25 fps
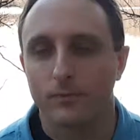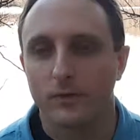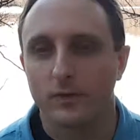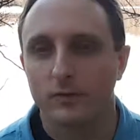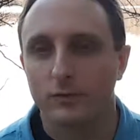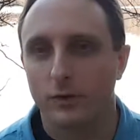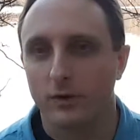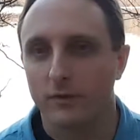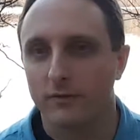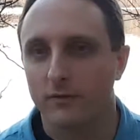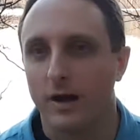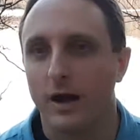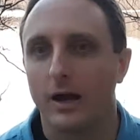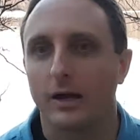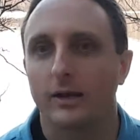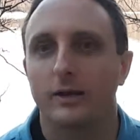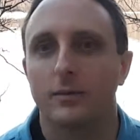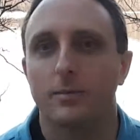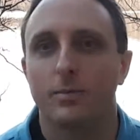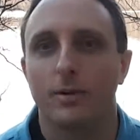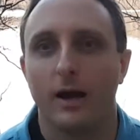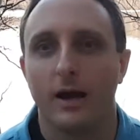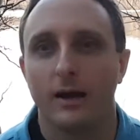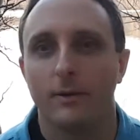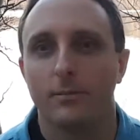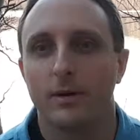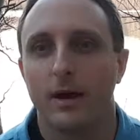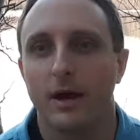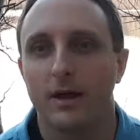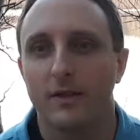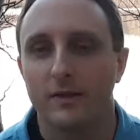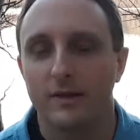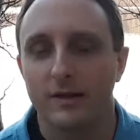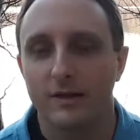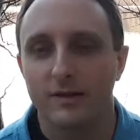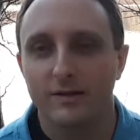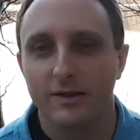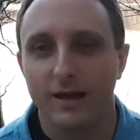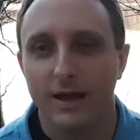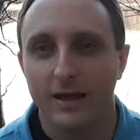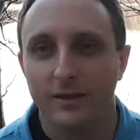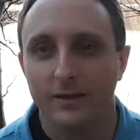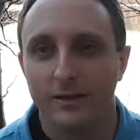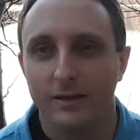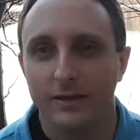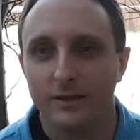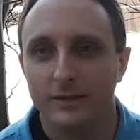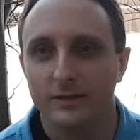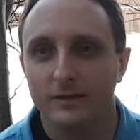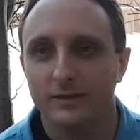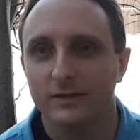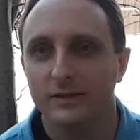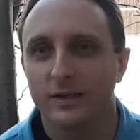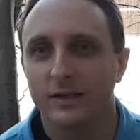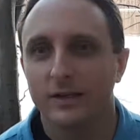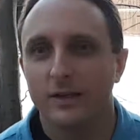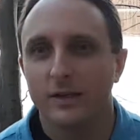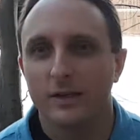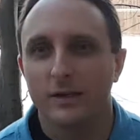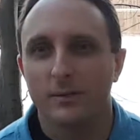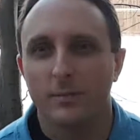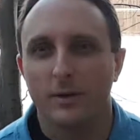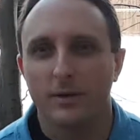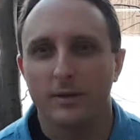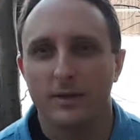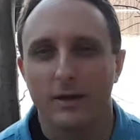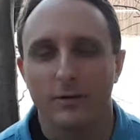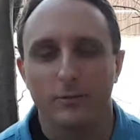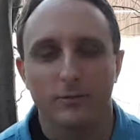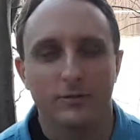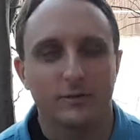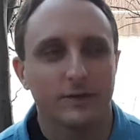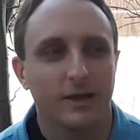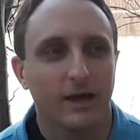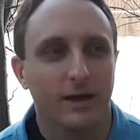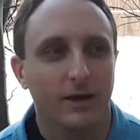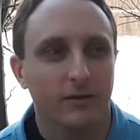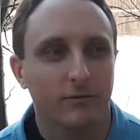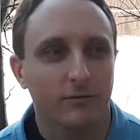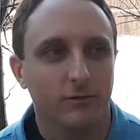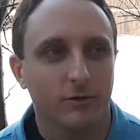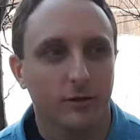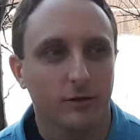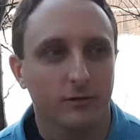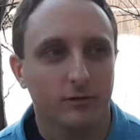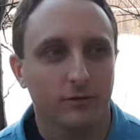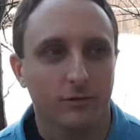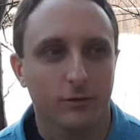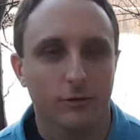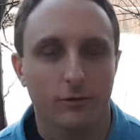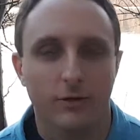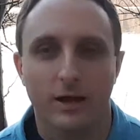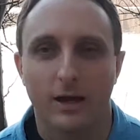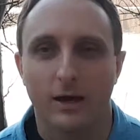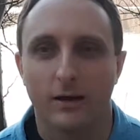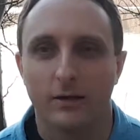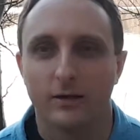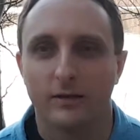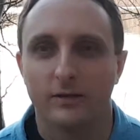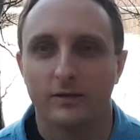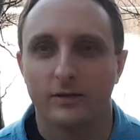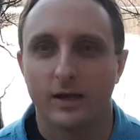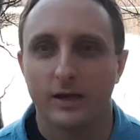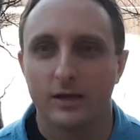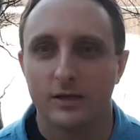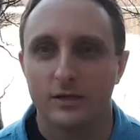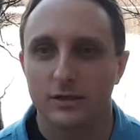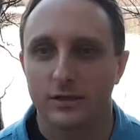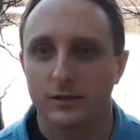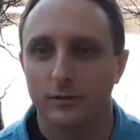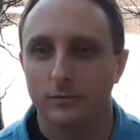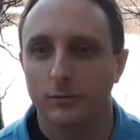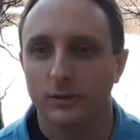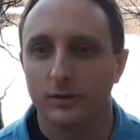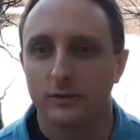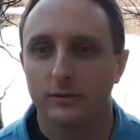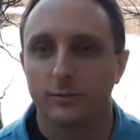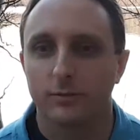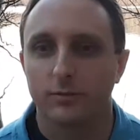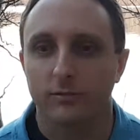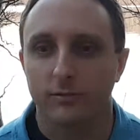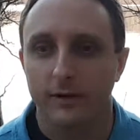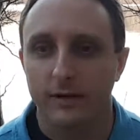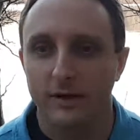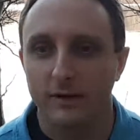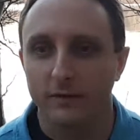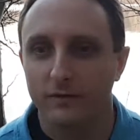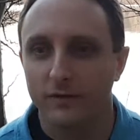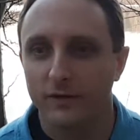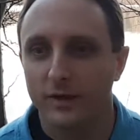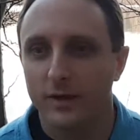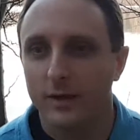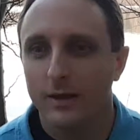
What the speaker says: sort of occupied by the Italians, but that was not a real true colonization. It was brief.